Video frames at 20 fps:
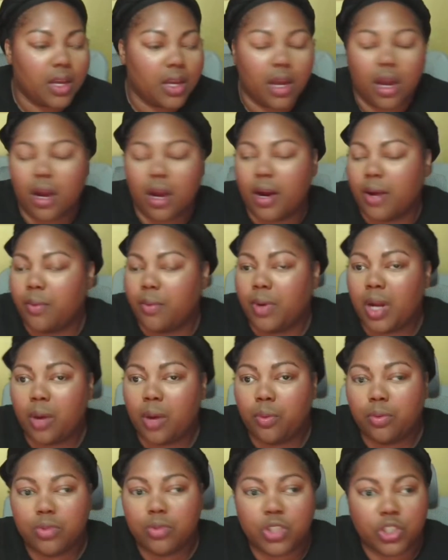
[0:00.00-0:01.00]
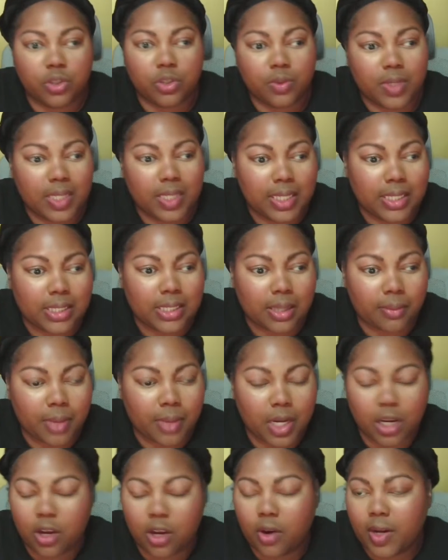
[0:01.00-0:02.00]
All right, what I will do is I'm
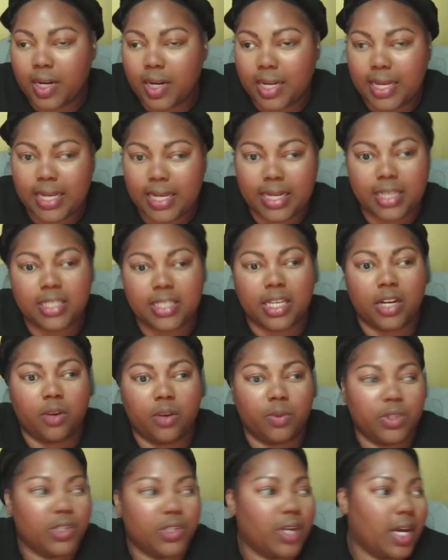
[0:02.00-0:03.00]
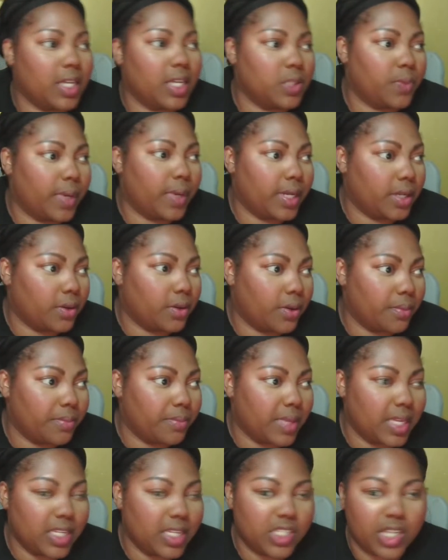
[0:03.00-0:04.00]
gonna go ahead and end because I don't want you guys waiting on
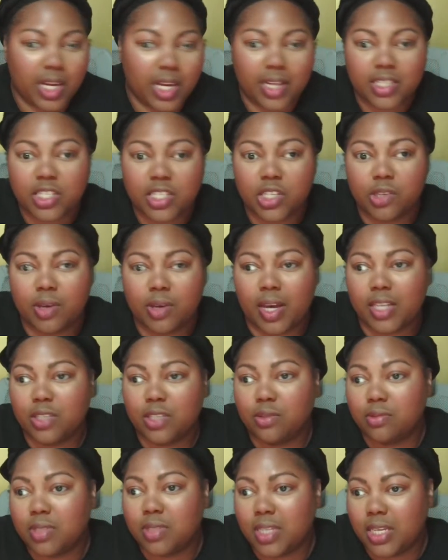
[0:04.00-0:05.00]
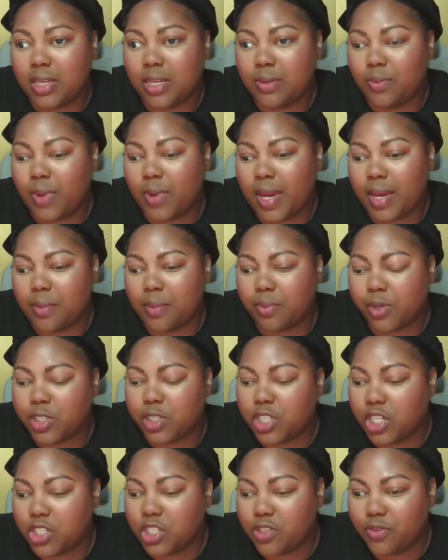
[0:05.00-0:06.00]
me. Shout out to you guys who did wait.
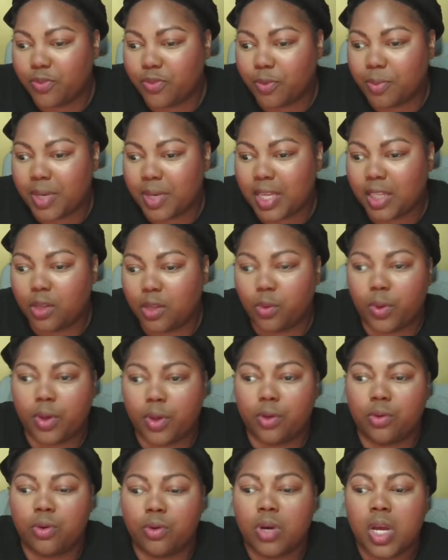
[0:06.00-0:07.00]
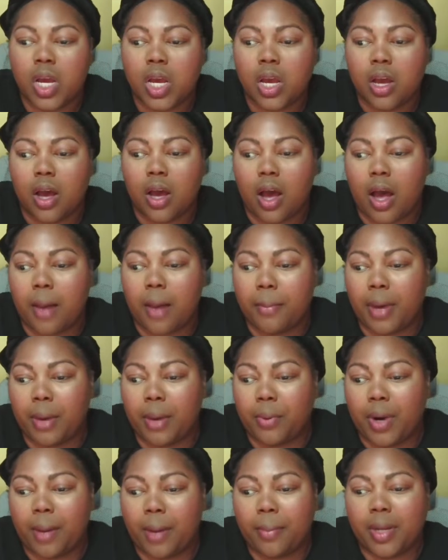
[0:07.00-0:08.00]
Appreciate you for being loyal. But
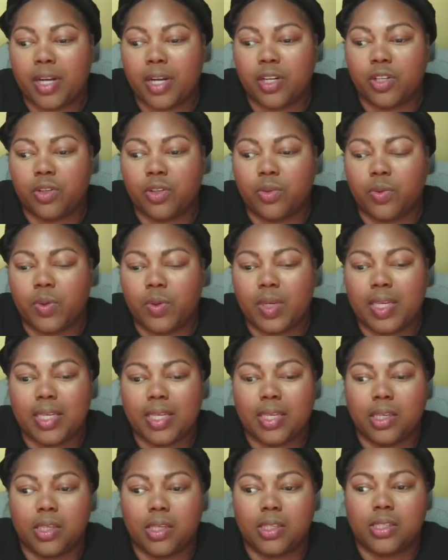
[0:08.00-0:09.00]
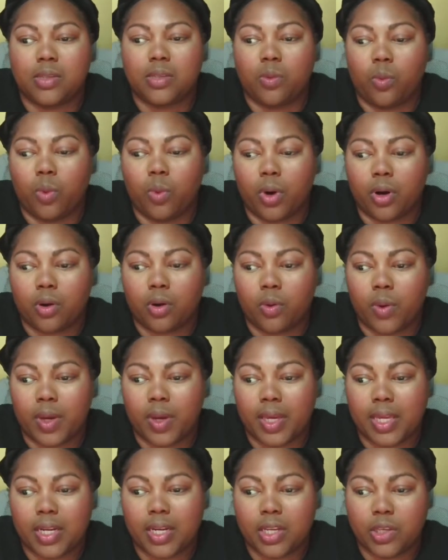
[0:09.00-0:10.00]
what I'm gonna do is work on
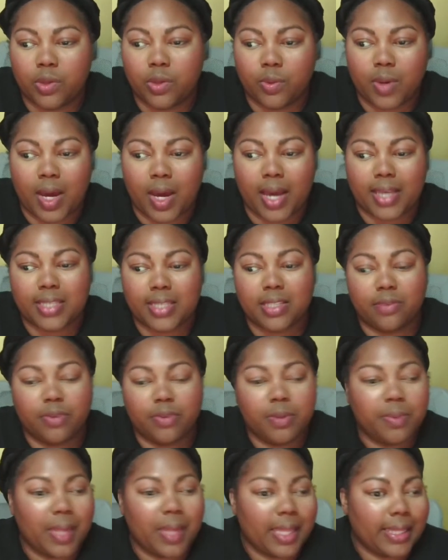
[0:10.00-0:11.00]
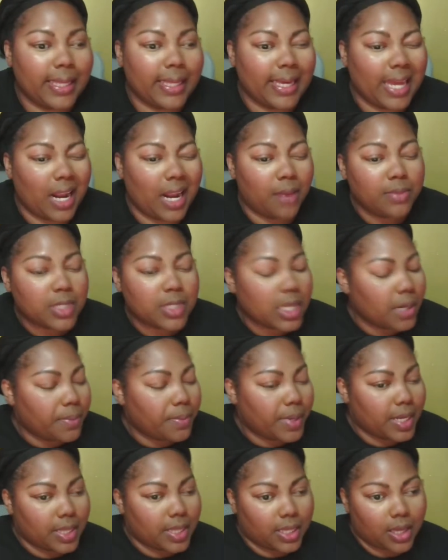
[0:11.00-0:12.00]
getting you guys the replay link, and I'm just gonna
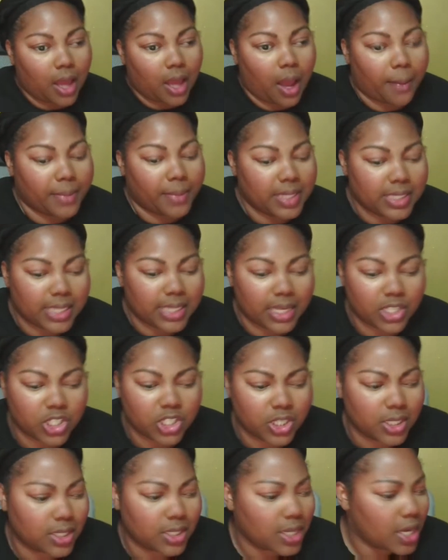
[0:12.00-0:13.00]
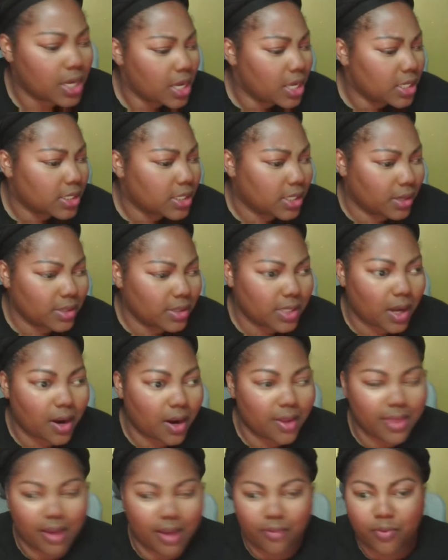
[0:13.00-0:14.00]
put it in the comment section. So
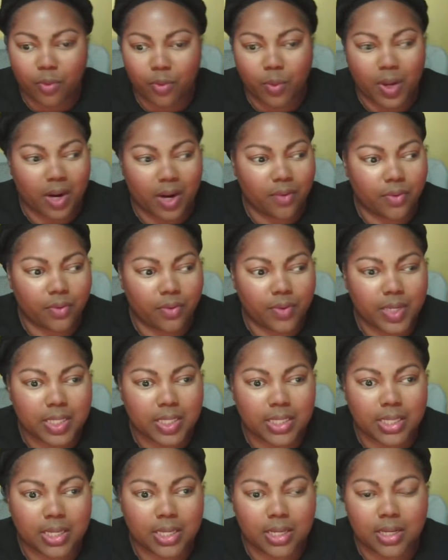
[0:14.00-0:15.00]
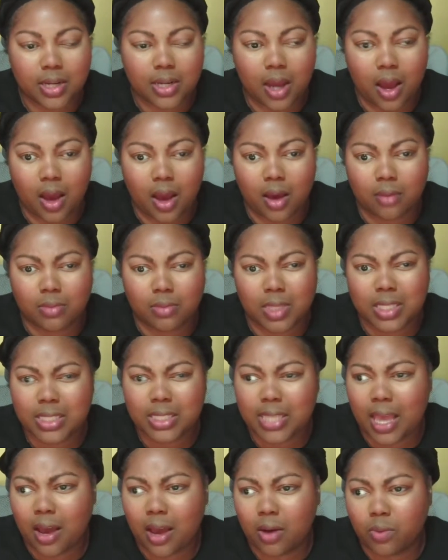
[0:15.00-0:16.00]
sorry that for whatever reason the
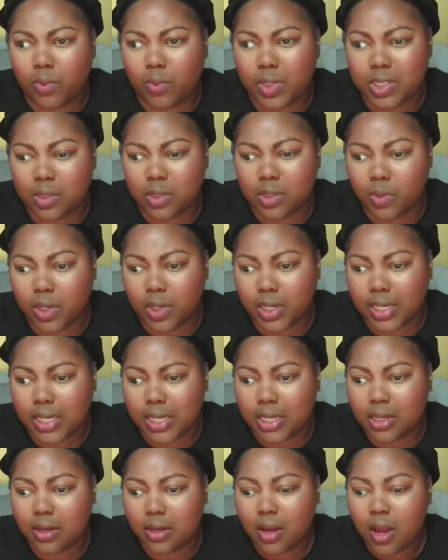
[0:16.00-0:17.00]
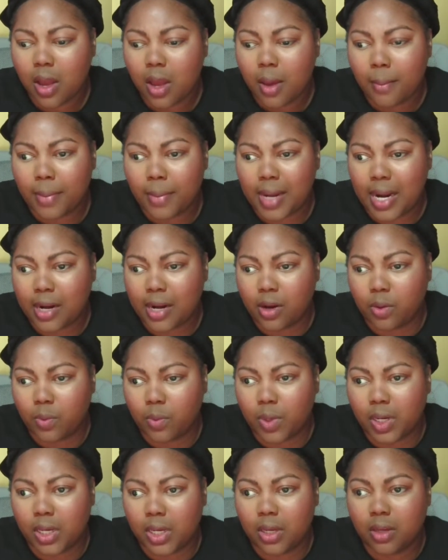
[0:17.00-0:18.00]
sound wasn't working, and I don't
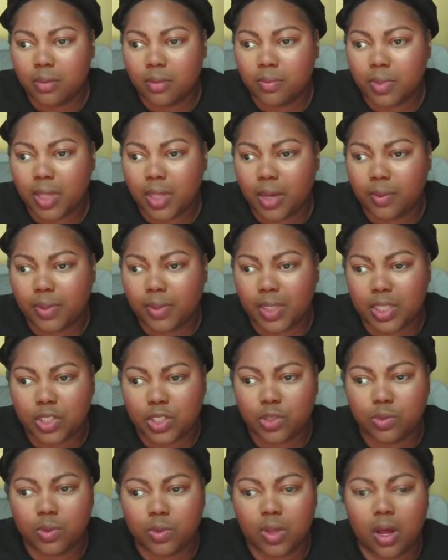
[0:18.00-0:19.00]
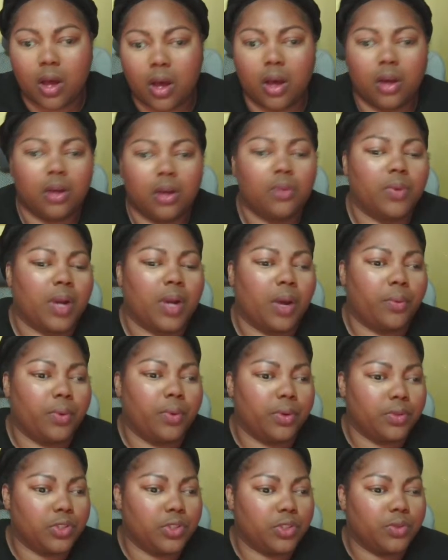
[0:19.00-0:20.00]
want to play with it too long. What I
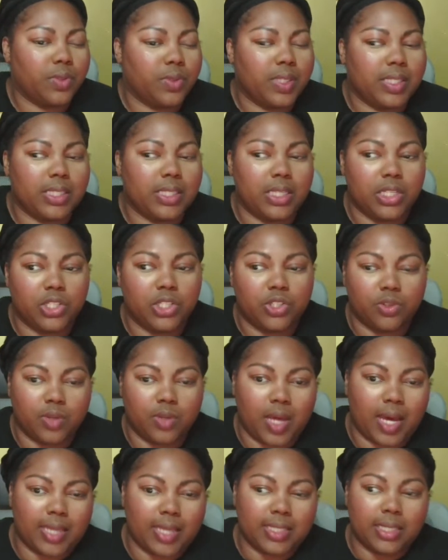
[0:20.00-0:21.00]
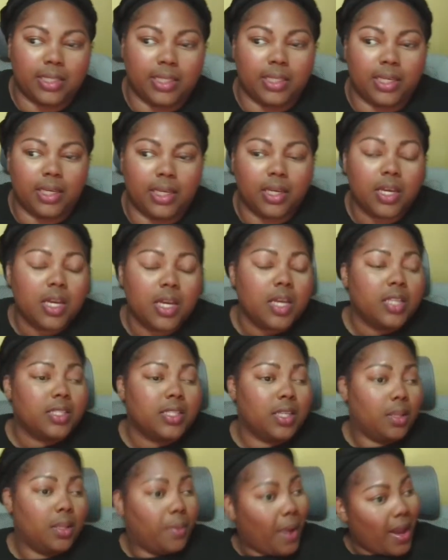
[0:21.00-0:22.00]
will do is get you guys a link
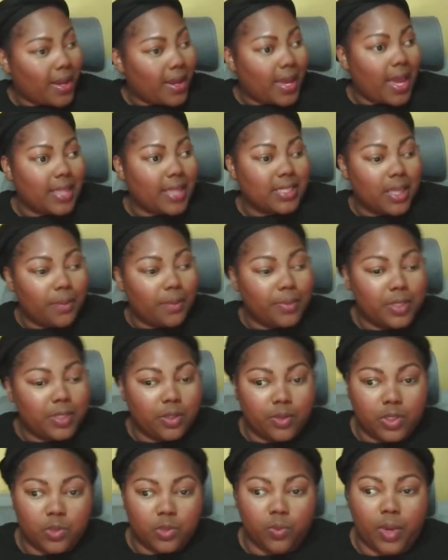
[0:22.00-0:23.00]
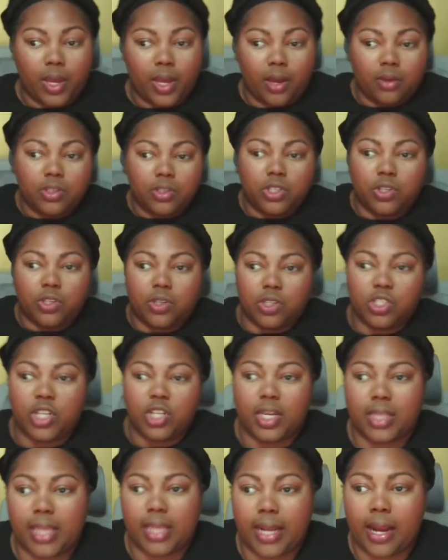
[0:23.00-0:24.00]
to the podcast episode as well, so you can
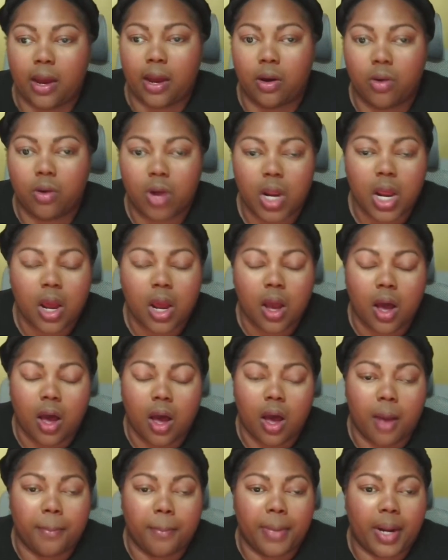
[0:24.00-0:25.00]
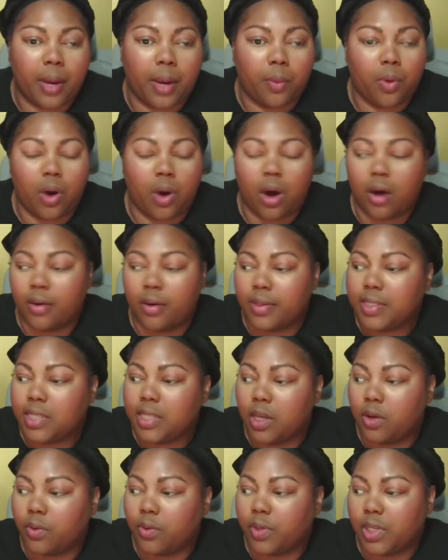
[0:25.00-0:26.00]
check that out. But I will
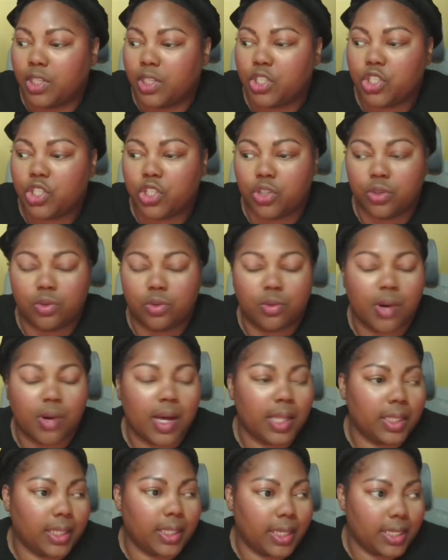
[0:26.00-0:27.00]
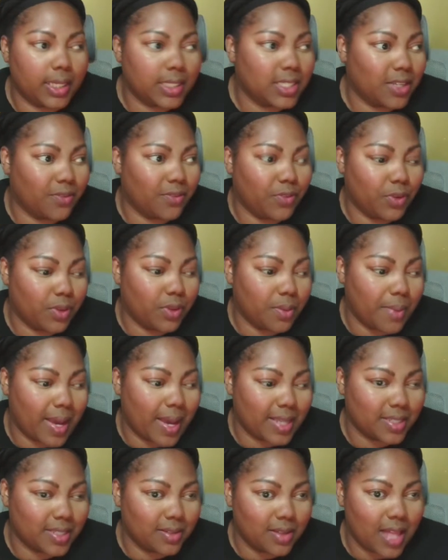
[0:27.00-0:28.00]
also get you a link to view the
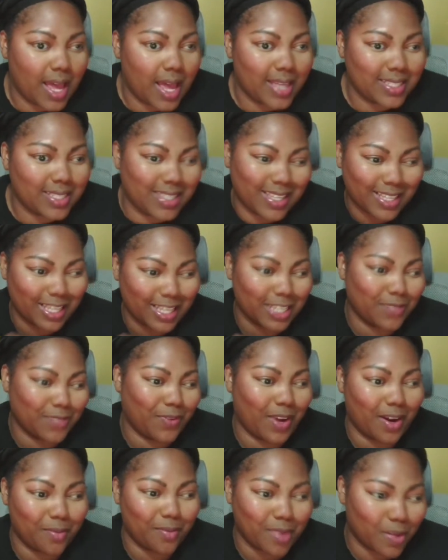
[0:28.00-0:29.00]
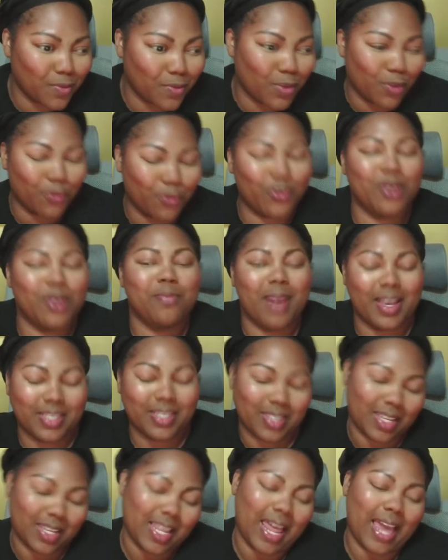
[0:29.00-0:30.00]
masterclass. I think that's fair. I'm giving you a free
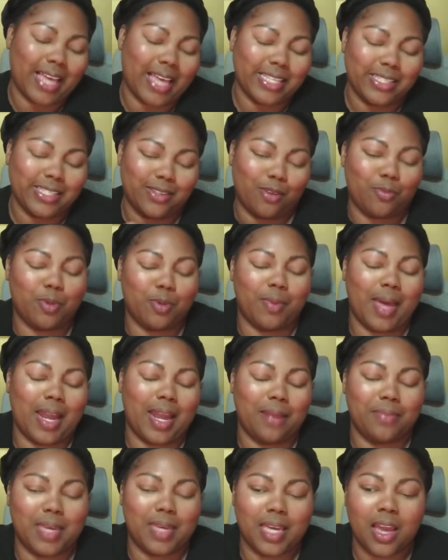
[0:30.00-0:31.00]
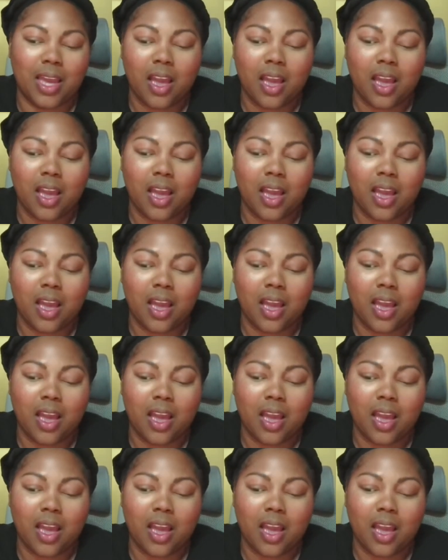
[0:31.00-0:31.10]
masterclass, so don't be mad at me.